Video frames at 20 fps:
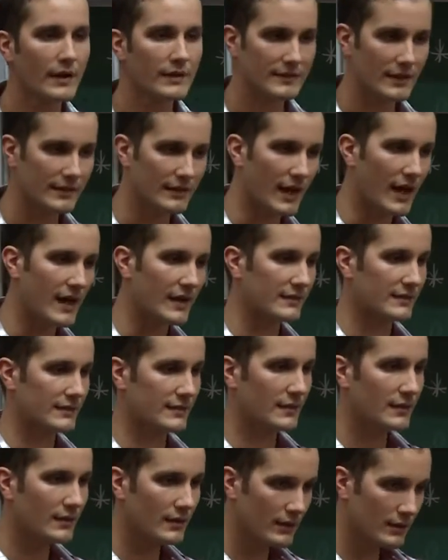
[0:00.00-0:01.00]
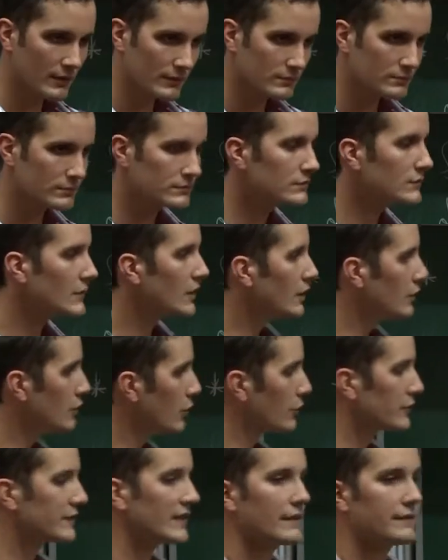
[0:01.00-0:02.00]
that has
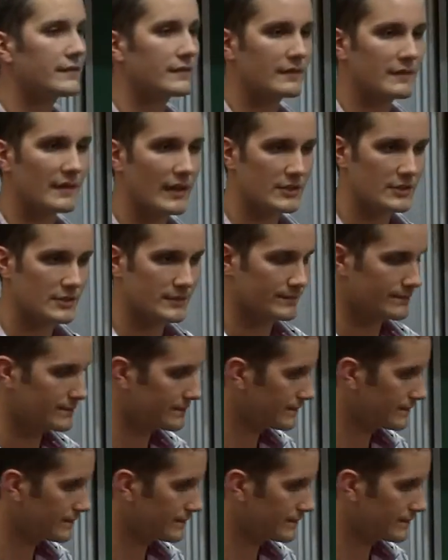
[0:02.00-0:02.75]
low self-intersection.